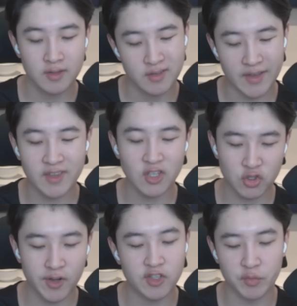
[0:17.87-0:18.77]
I think the
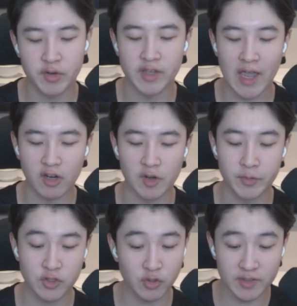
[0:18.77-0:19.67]
trades are pretty accurate, but
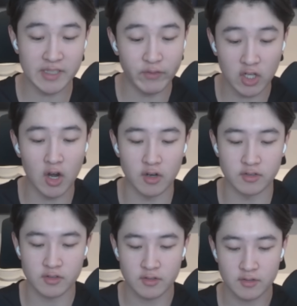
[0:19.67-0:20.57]
there's only 7 cards.